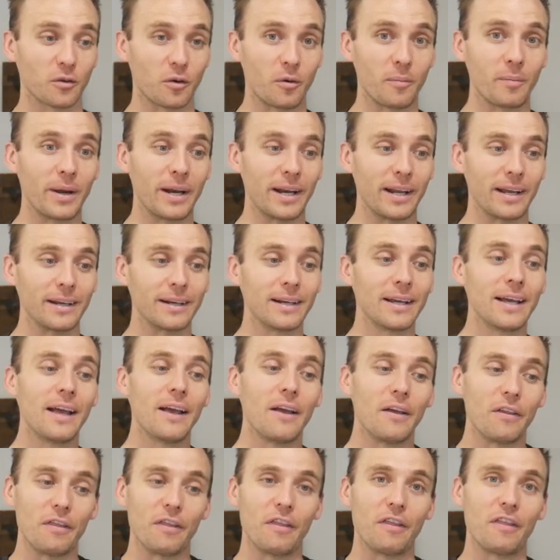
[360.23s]
or a minute,
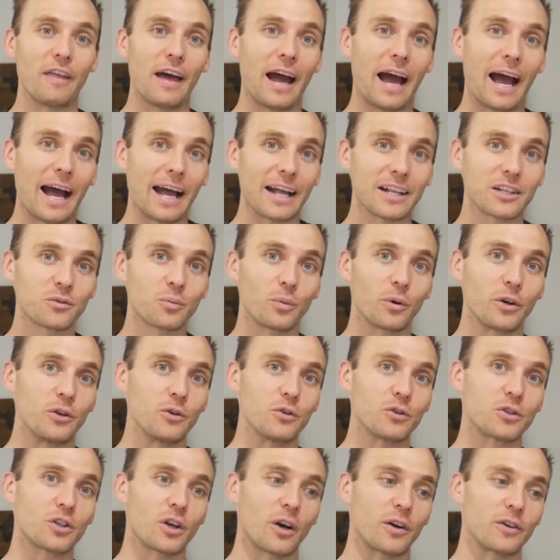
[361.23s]
that's when
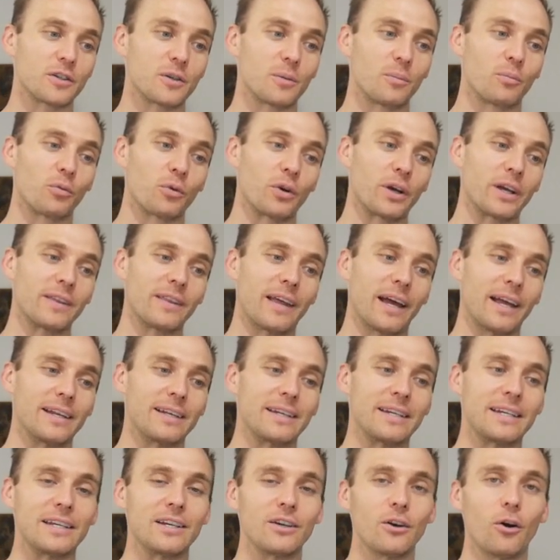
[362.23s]
you start to bring that
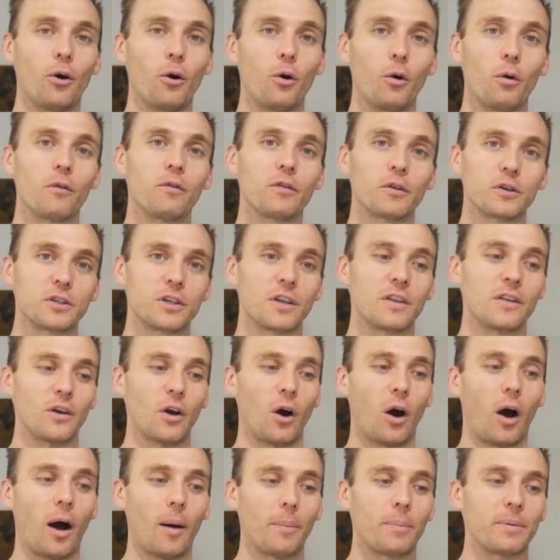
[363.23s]
knee over to the
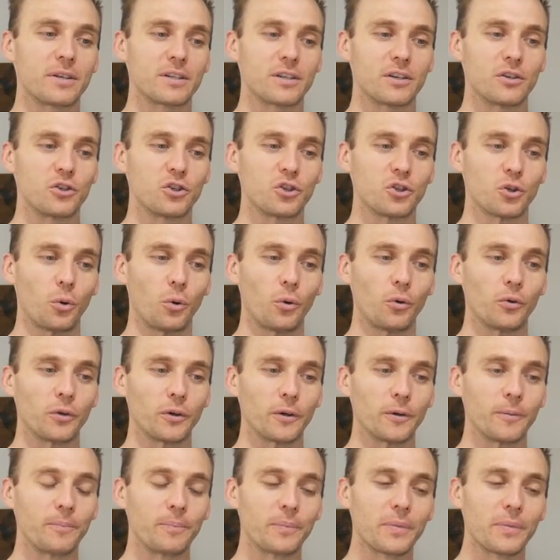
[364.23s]
opposite shoulder.